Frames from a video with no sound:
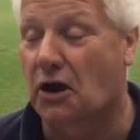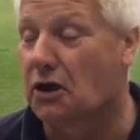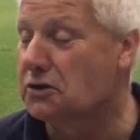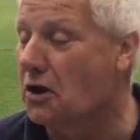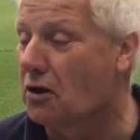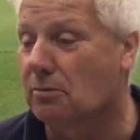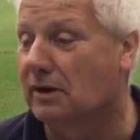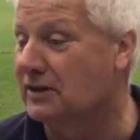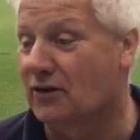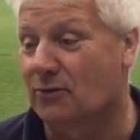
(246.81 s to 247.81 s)
and
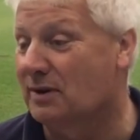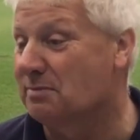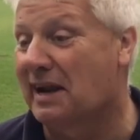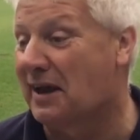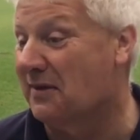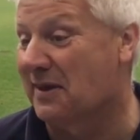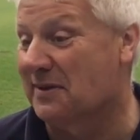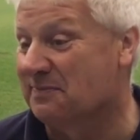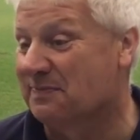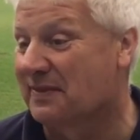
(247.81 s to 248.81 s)
nobody knew we'd been out there.
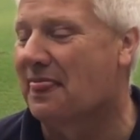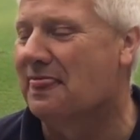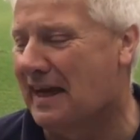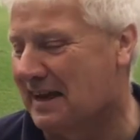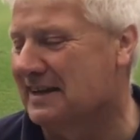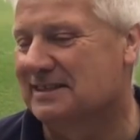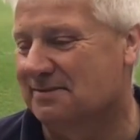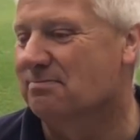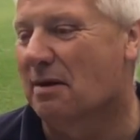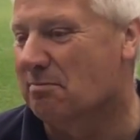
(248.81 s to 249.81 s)
That
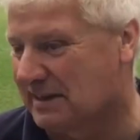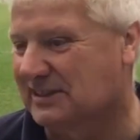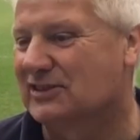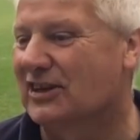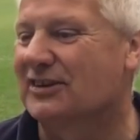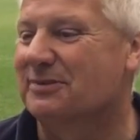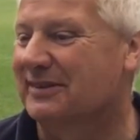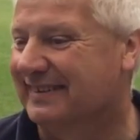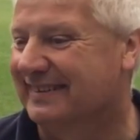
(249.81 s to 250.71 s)
is my best achievement.